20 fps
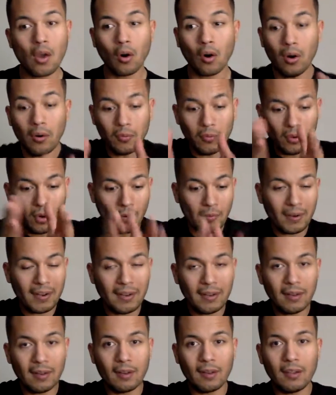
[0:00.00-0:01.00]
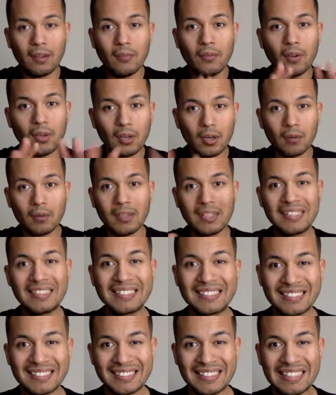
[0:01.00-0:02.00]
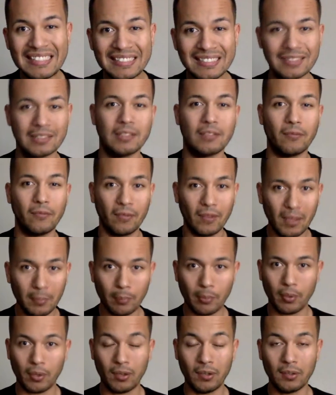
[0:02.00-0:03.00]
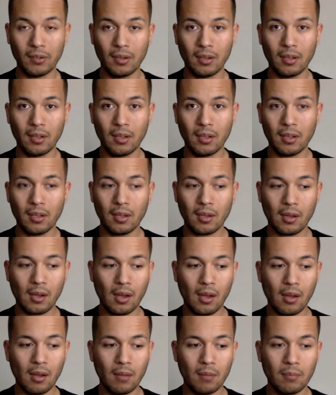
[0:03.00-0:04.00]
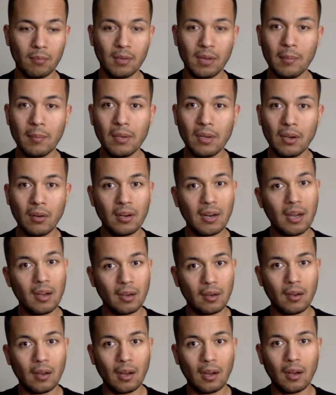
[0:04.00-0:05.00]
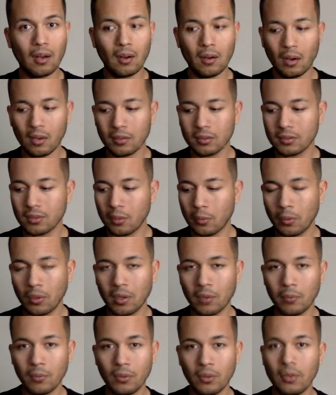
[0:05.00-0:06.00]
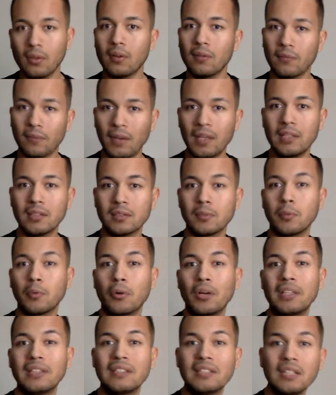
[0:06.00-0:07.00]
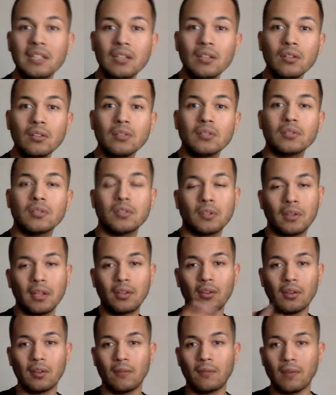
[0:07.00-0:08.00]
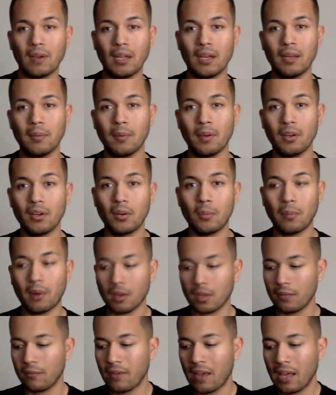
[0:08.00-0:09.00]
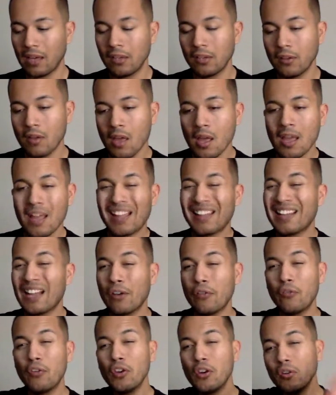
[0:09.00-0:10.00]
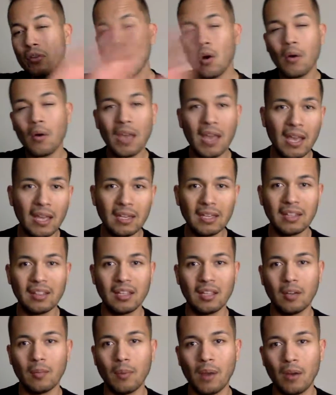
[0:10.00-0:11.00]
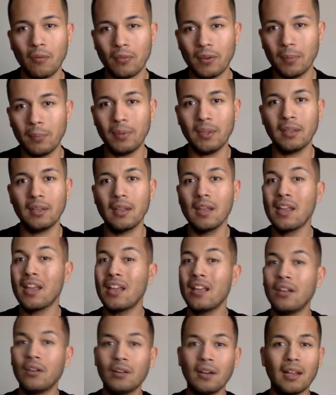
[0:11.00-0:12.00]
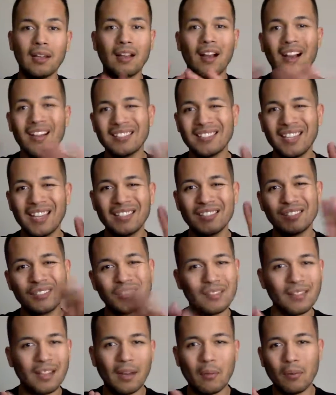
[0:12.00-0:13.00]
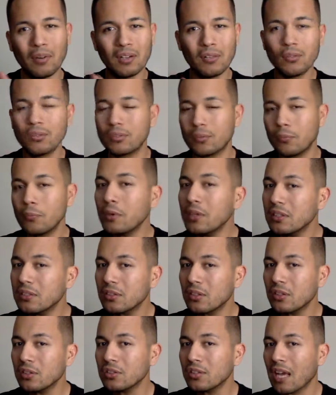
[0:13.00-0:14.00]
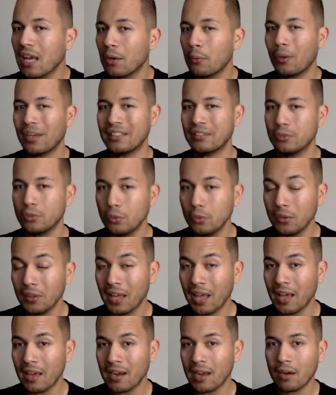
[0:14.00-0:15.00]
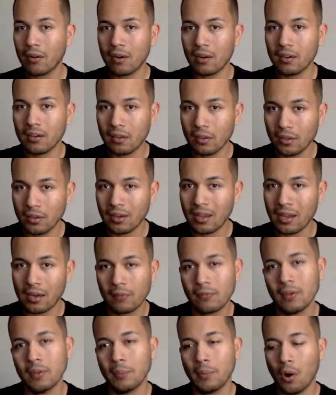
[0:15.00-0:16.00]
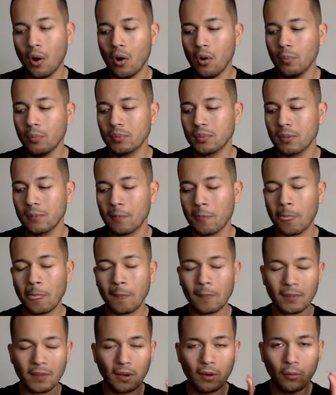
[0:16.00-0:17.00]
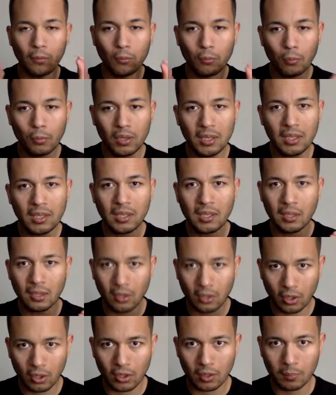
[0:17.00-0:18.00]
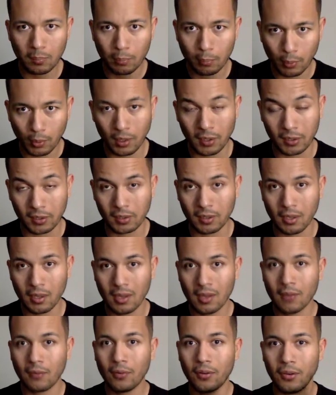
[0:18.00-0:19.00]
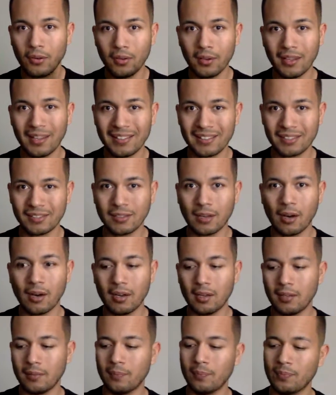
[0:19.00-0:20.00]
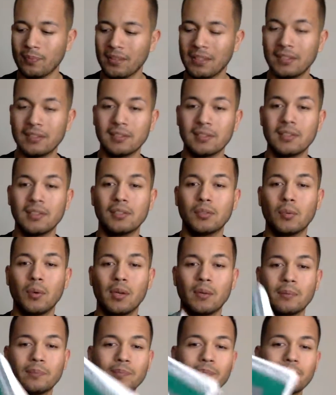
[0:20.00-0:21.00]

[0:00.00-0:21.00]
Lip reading: Or if you're already a seasoned flipper, let me know and I'll start working with you on finding some great deals so that you can find them under market value. Now, if you don't know anything about flipping and you're like, Ozzy, I want to do some research. How do I do that? How do I learn how to flip homes? A really good book for you to get started is this one.